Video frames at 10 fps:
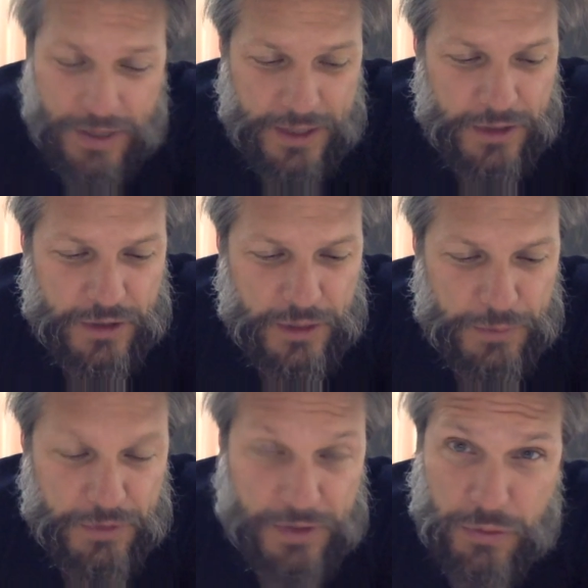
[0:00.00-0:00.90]
I looked it up;
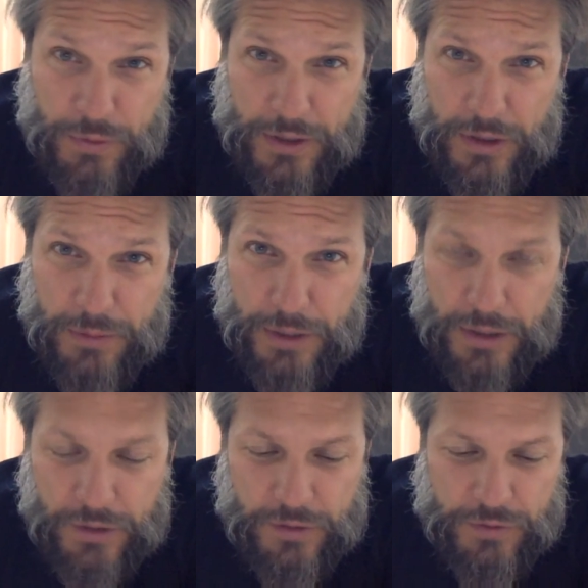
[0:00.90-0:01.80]
it's like three hundred
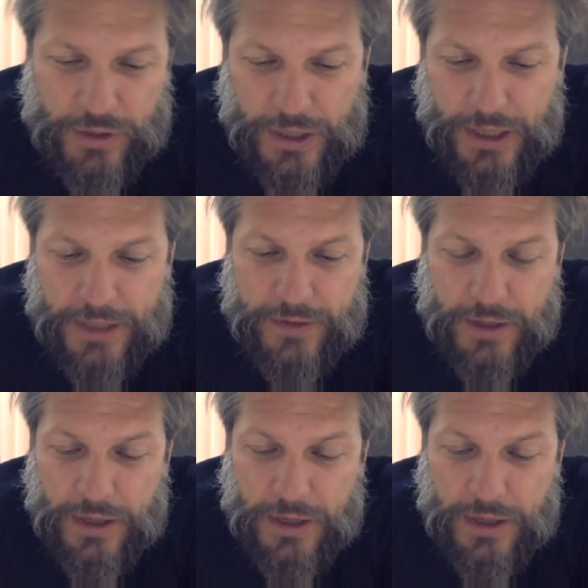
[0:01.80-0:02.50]
bucks for a night.